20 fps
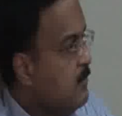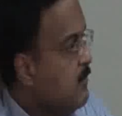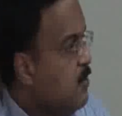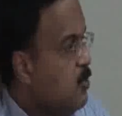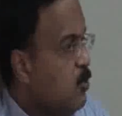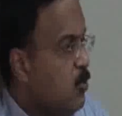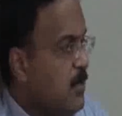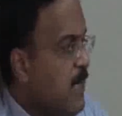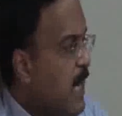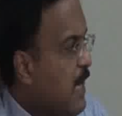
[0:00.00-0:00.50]

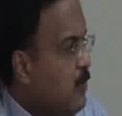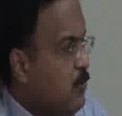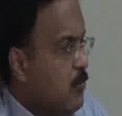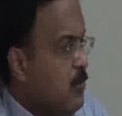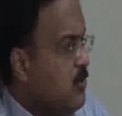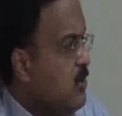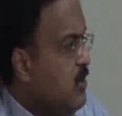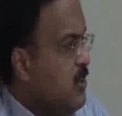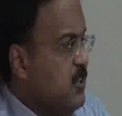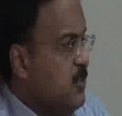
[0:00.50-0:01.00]
So that
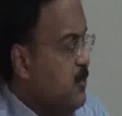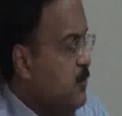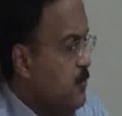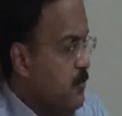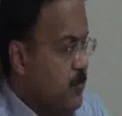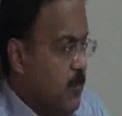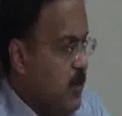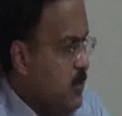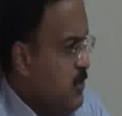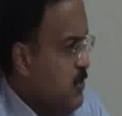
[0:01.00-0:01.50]
was its
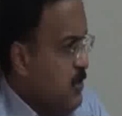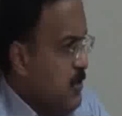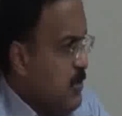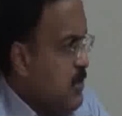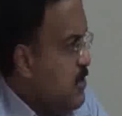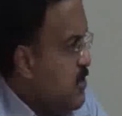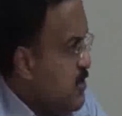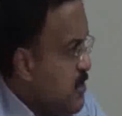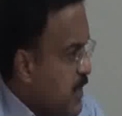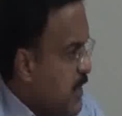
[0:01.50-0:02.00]
first, it
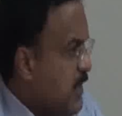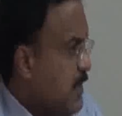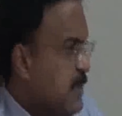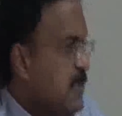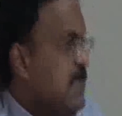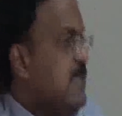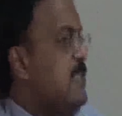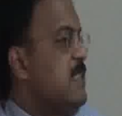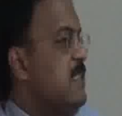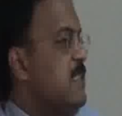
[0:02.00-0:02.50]
stated
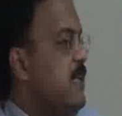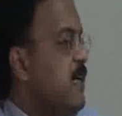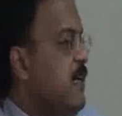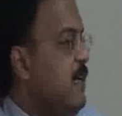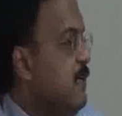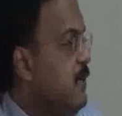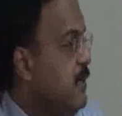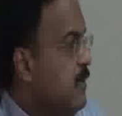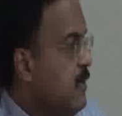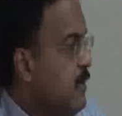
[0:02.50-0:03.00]
its
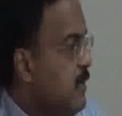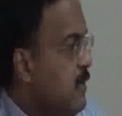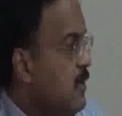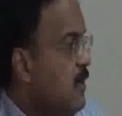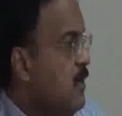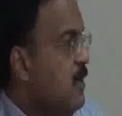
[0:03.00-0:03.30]
theoretical